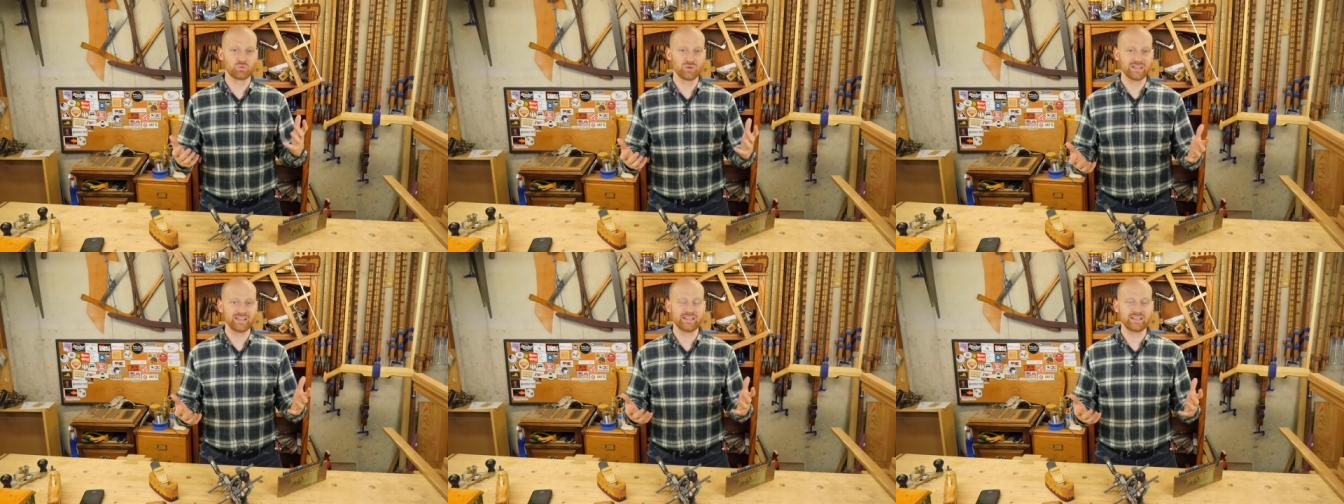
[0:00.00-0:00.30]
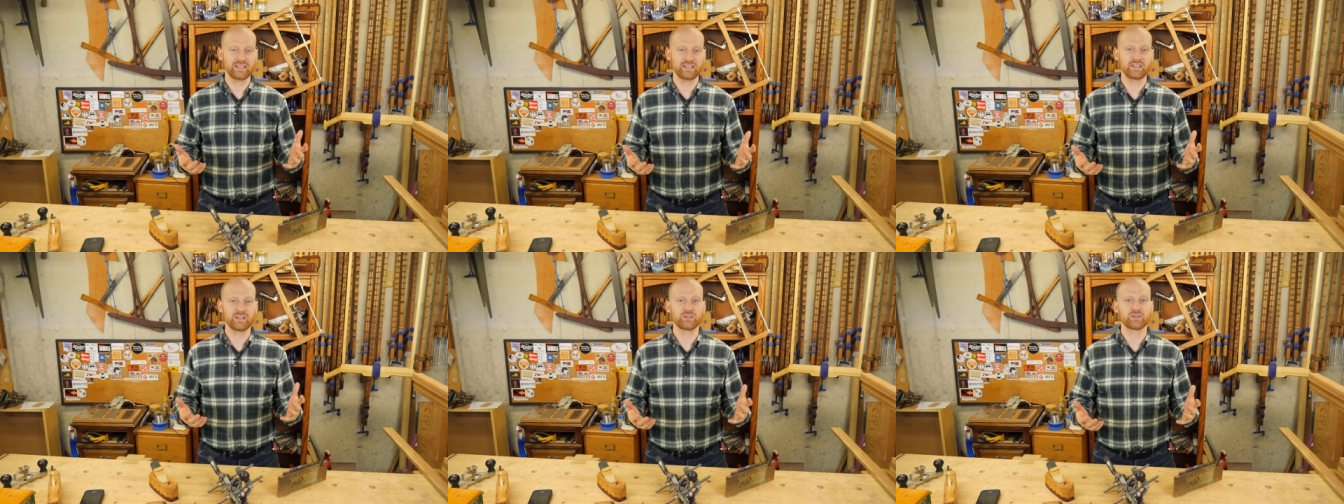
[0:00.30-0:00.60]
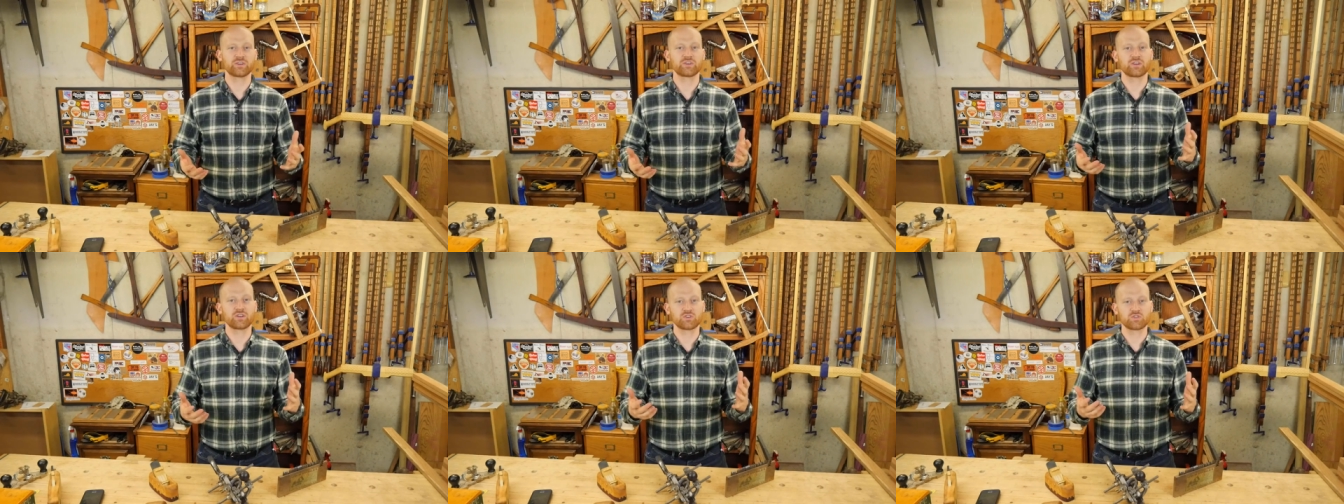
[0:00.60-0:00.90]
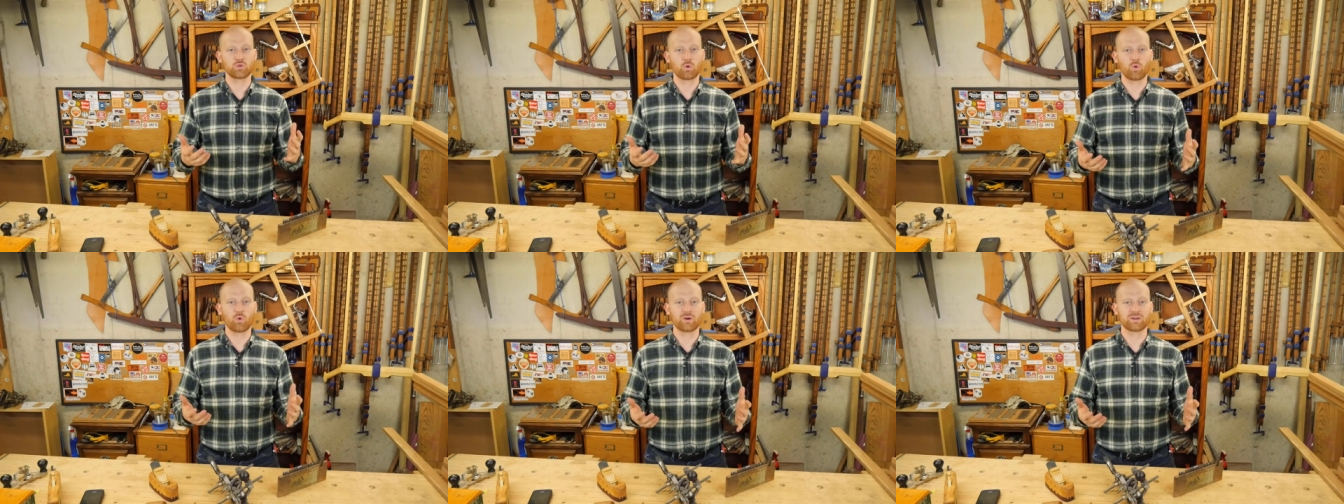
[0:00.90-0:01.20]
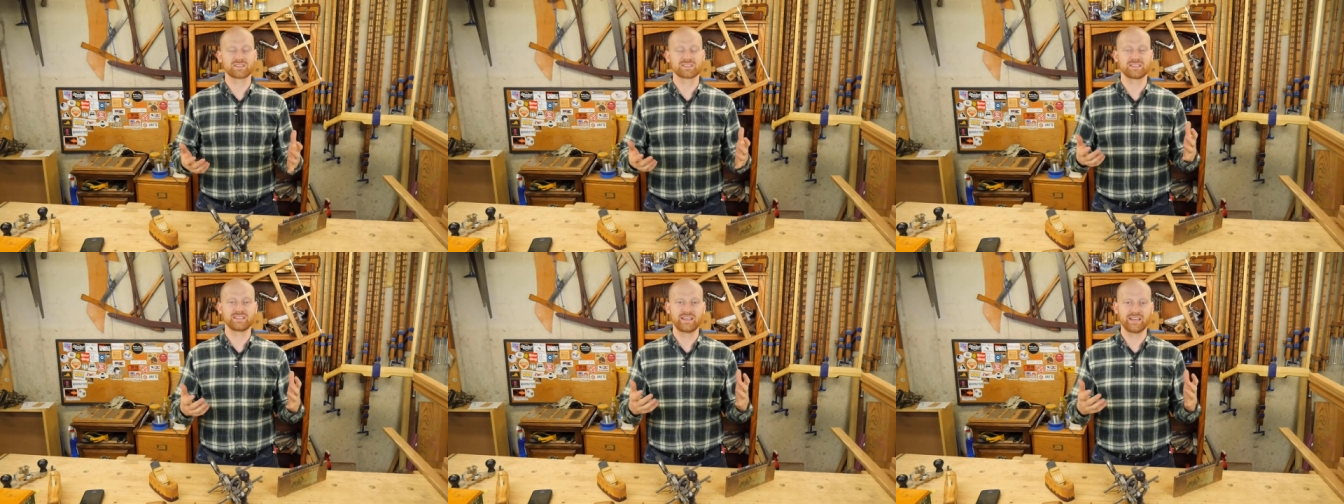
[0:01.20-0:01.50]
really geared
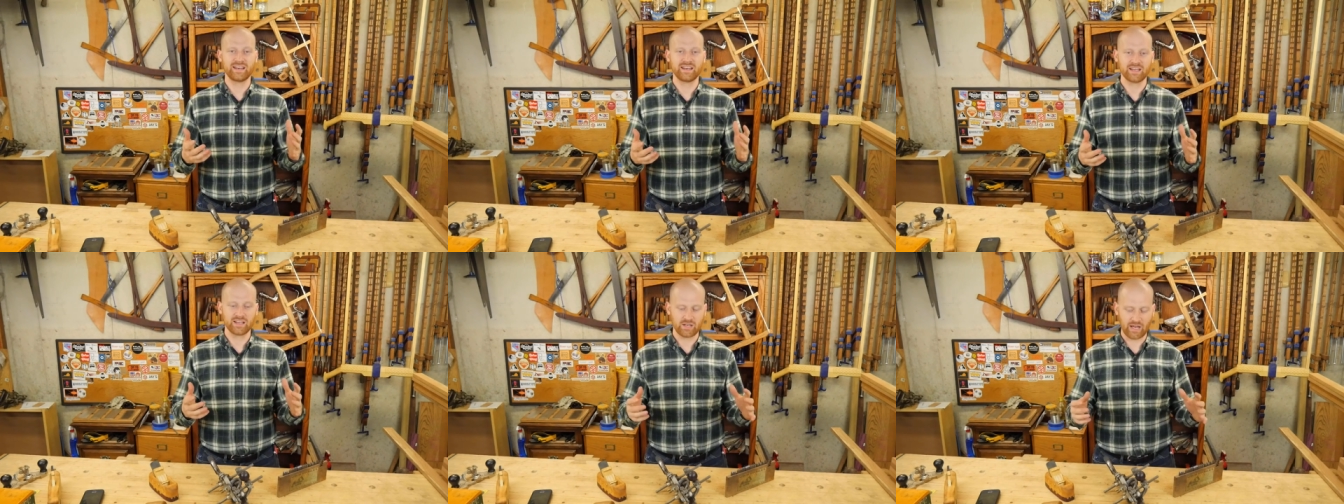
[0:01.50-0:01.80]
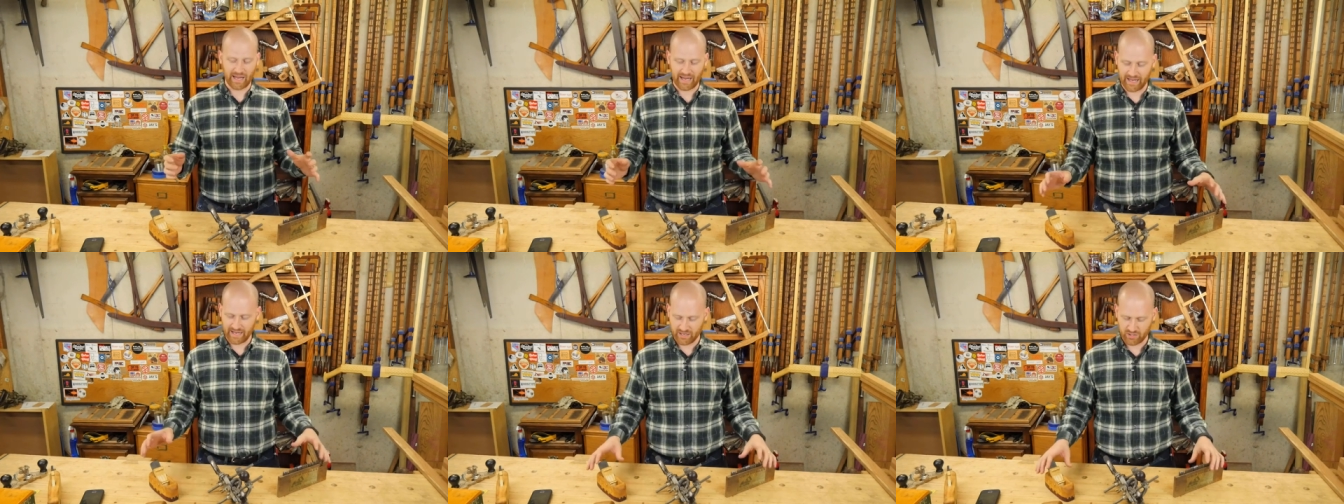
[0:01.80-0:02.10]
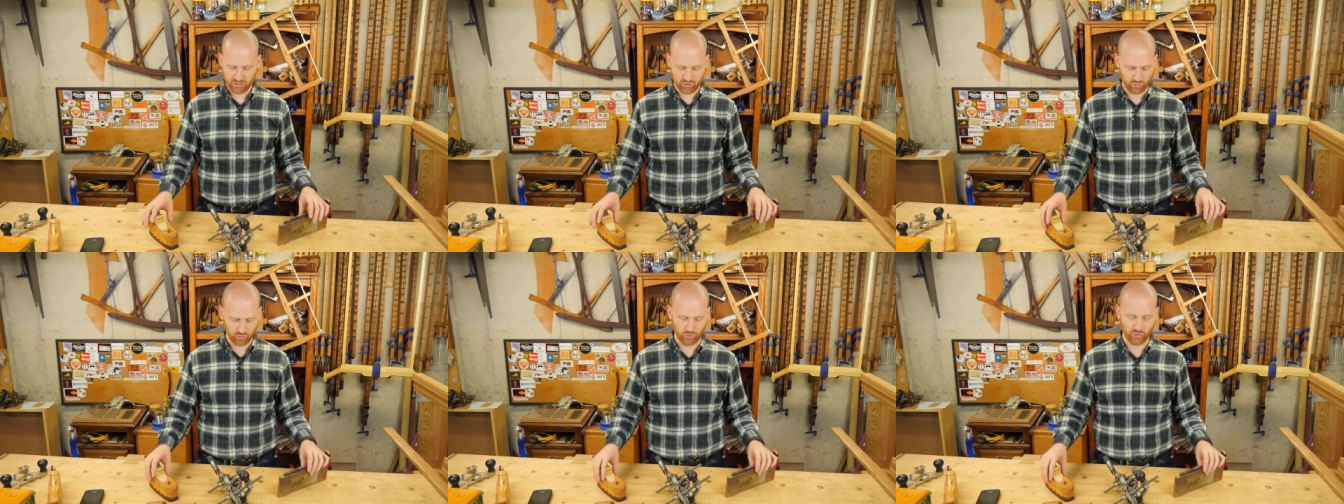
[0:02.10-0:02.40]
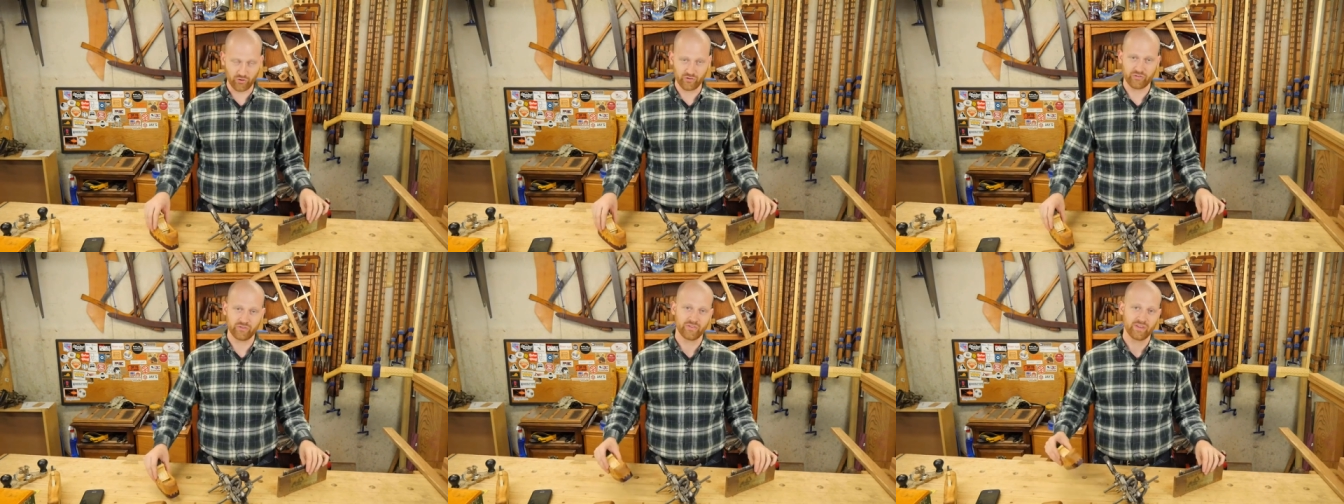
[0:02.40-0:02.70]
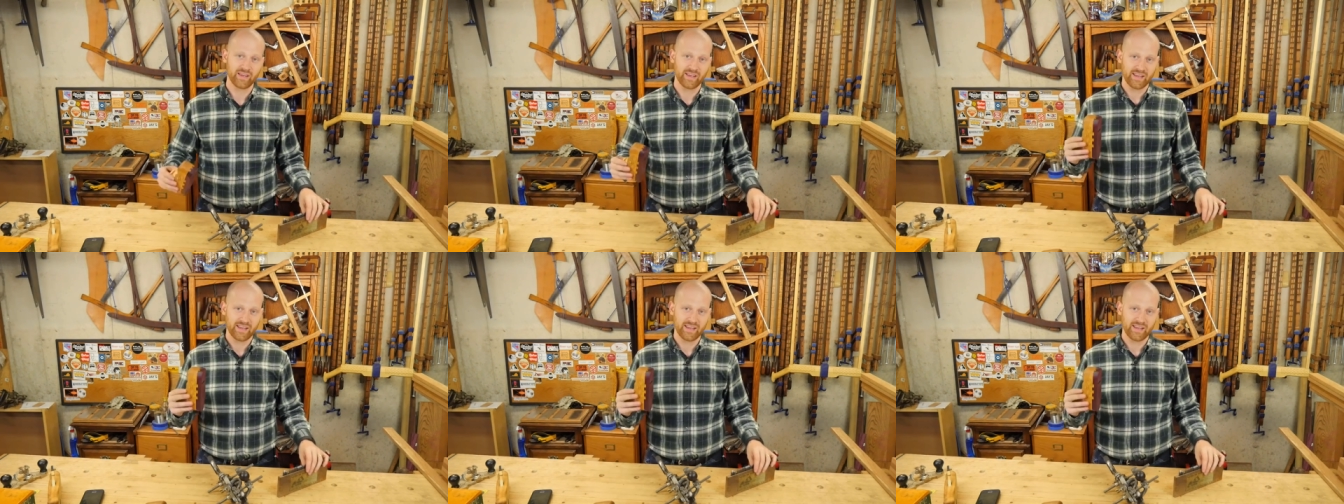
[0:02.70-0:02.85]
towards getting hand tools